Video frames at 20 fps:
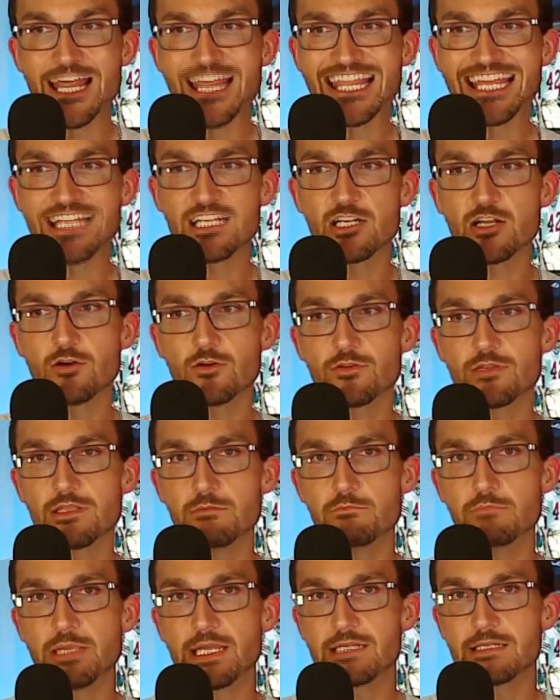They know
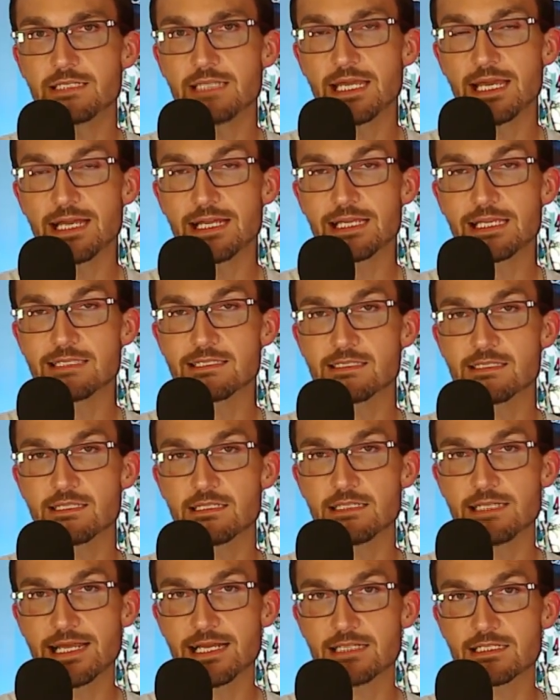that big tech is
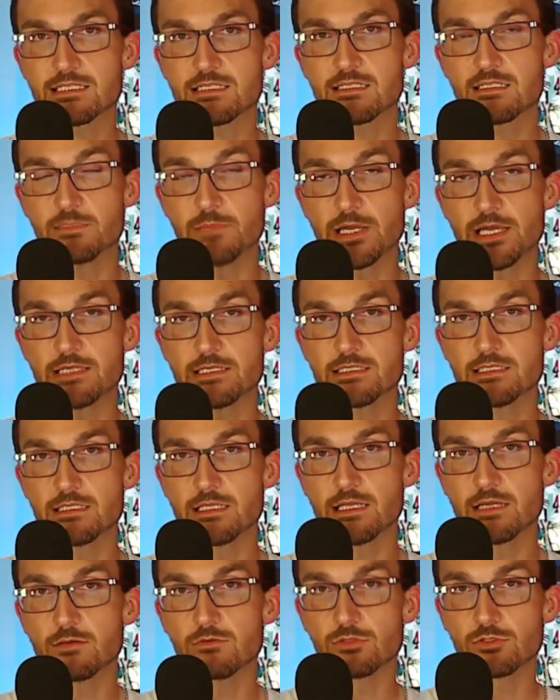the next space
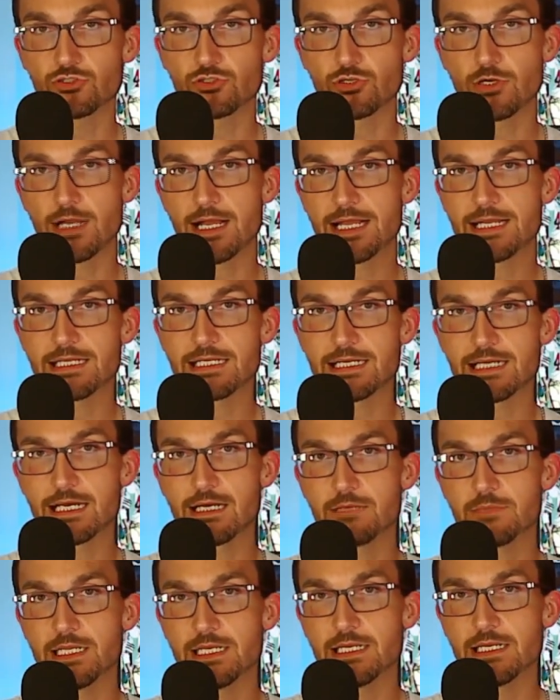that they will try to
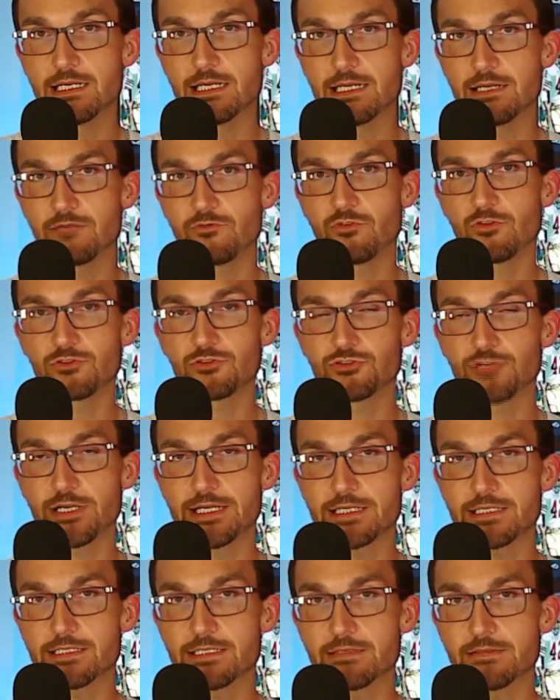come in and
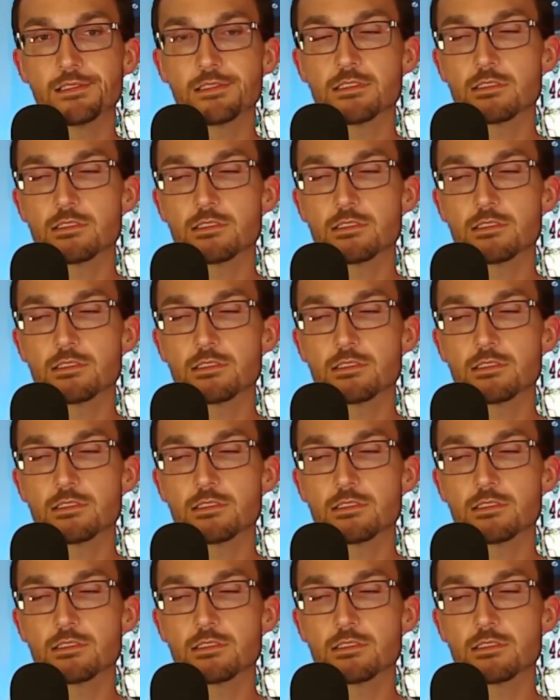infiltrate.